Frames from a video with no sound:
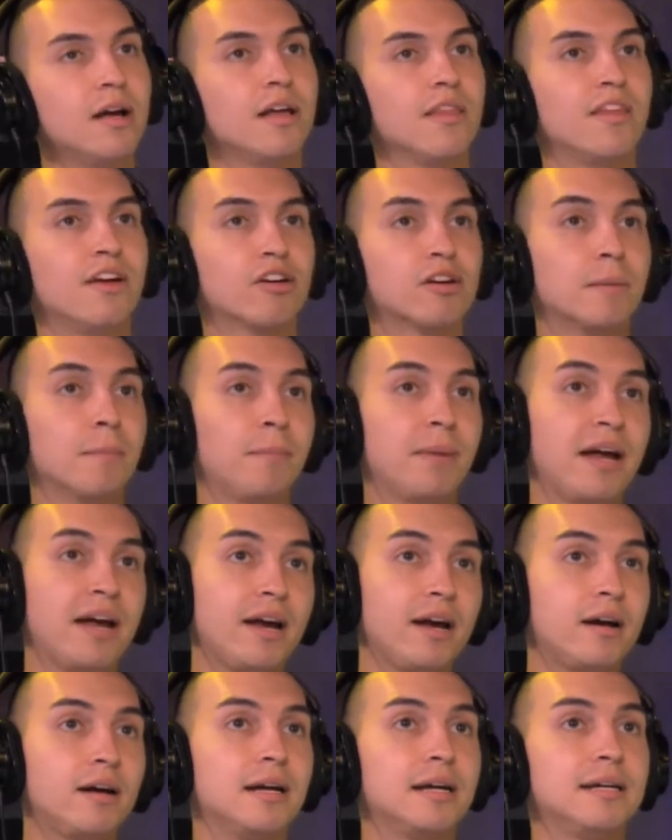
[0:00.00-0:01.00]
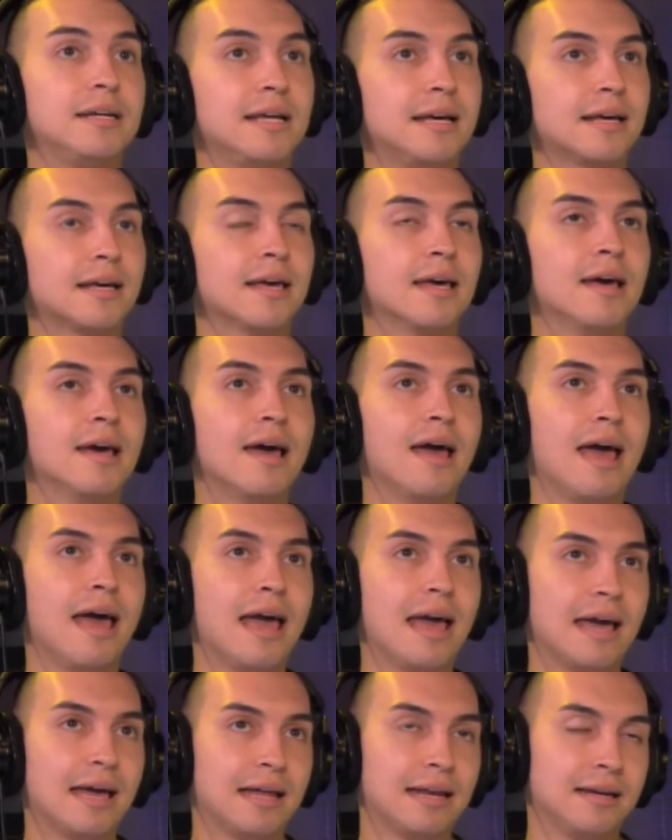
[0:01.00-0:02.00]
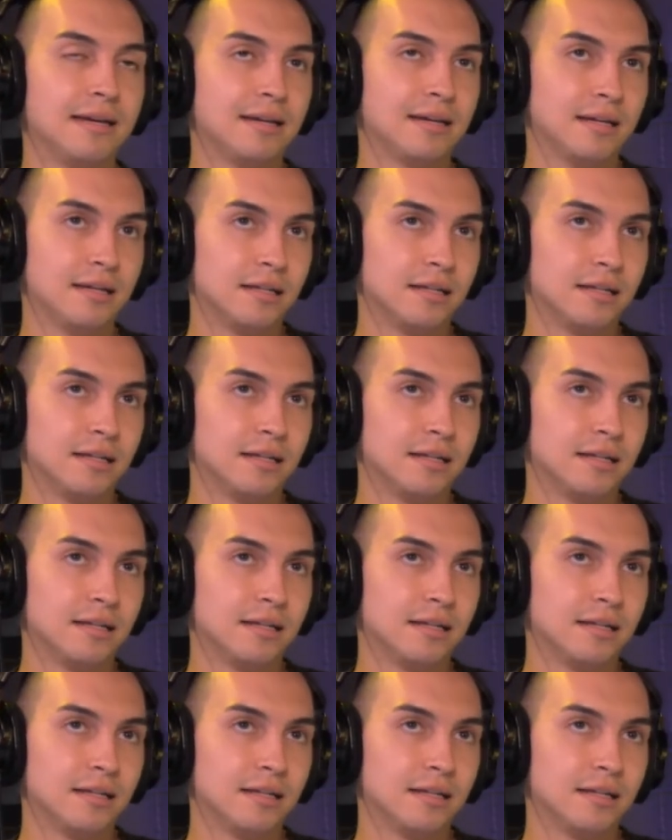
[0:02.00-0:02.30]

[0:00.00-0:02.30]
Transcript: they're comparing Nick and